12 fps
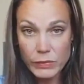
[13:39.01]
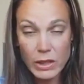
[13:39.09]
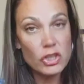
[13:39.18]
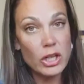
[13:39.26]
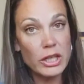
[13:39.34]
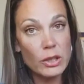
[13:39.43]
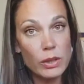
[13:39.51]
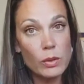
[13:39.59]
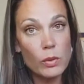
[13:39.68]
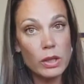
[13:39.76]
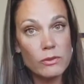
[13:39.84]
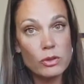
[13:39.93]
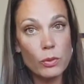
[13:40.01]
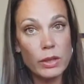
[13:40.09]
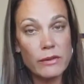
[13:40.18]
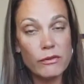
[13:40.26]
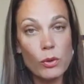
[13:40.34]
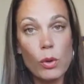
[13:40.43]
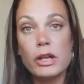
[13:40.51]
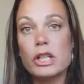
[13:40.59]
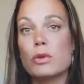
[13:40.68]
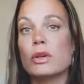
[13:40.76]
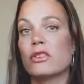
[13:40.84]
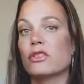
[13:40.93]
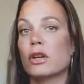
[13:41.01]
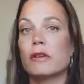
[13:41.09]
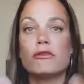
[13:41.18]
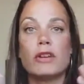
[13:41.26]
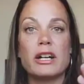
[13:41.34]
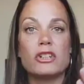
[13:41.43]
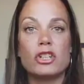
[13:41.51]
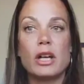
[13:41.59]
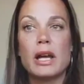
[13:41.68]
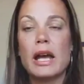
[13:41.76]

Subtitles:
January 1 of 24. You can start fresh.